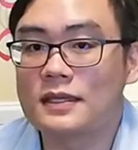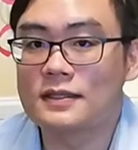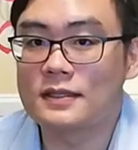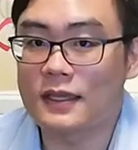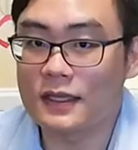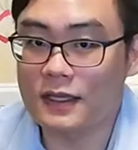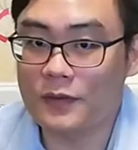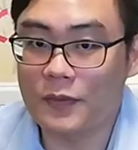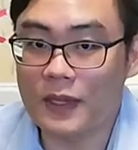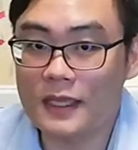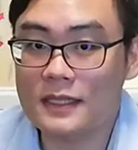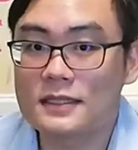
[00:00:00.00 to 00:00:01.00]
is gaining
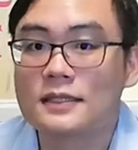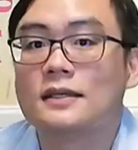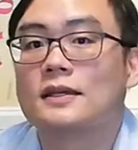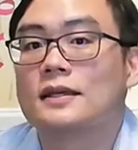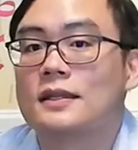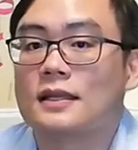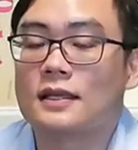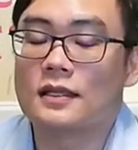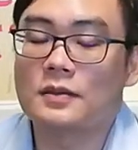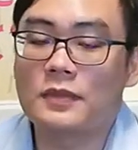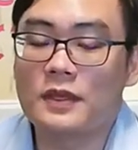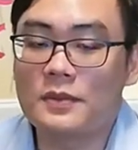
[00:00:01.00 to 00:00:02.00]
weight, that
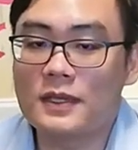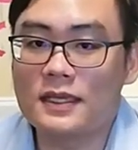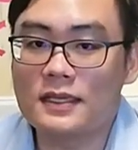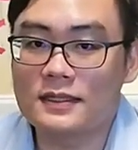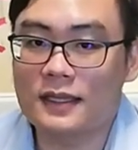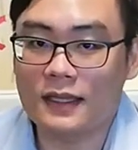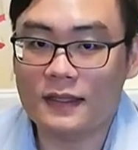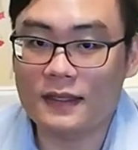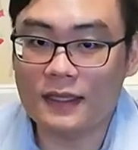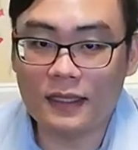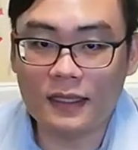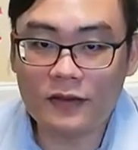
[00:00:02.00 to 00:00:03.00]
the baby is
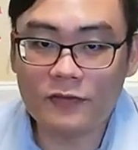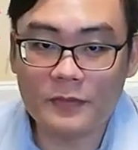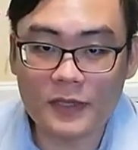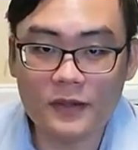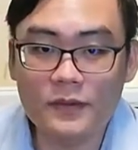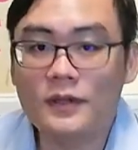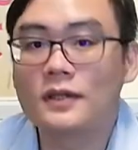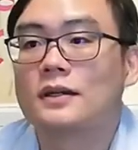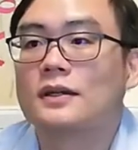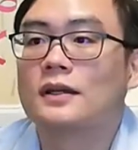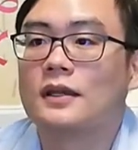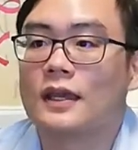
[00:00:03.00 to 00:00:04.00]
getting enough milk,
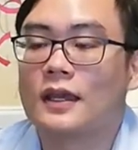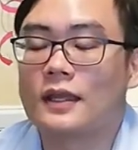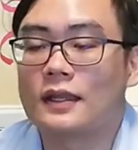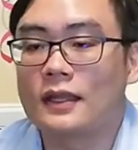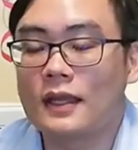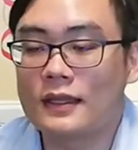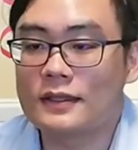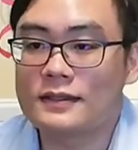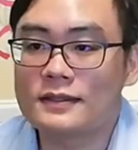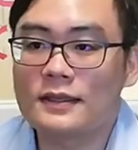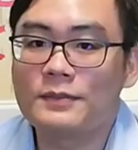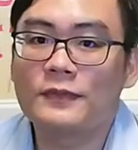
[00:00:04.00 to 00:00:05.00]
and at
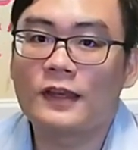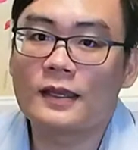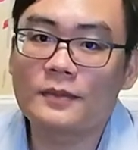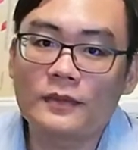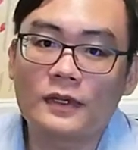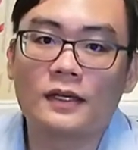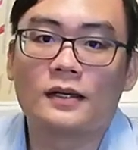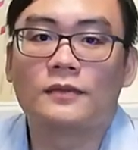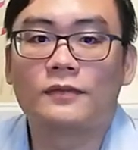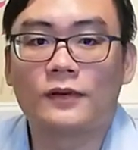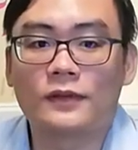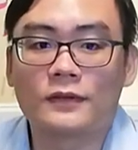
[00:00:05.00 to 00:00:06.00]
the same time
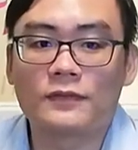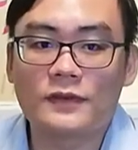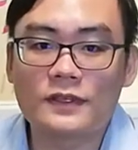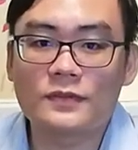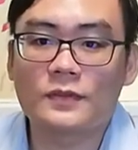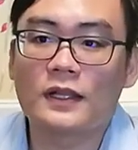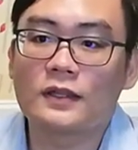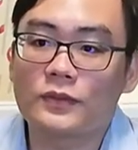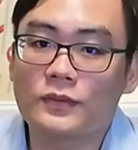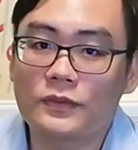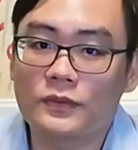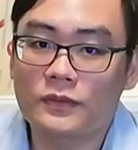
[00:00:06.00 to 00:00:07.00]
for the first 1
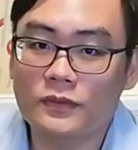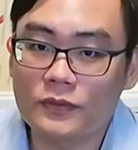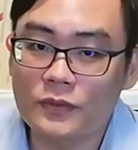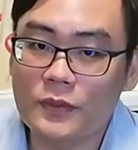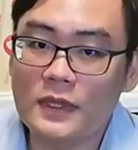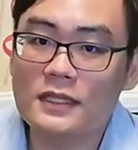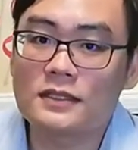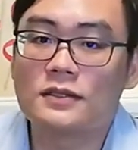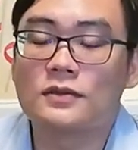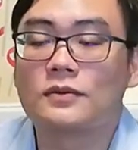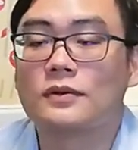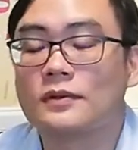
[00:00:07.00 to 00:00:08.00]
to 2 weeks,
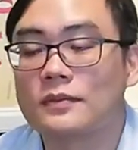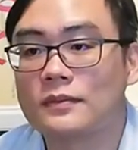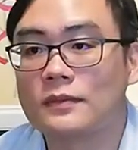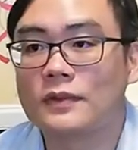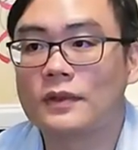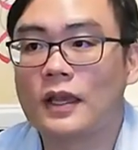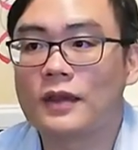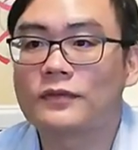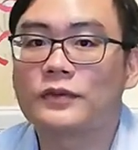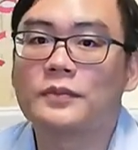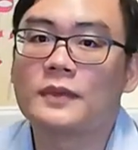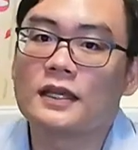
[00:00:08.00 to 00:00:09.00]
you will
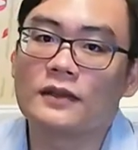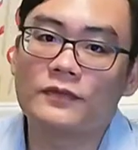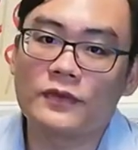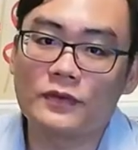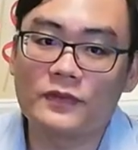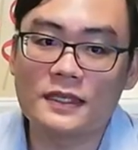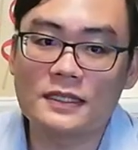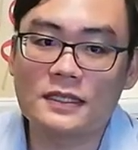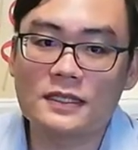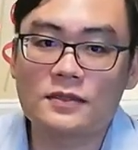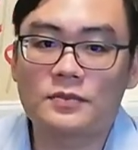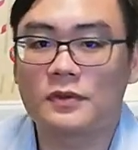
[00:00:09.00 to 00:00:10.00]
have to make a few
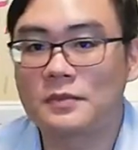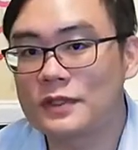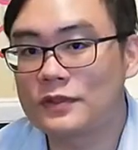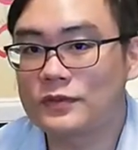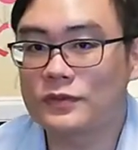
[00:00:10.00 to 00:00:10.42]
visits, probably 2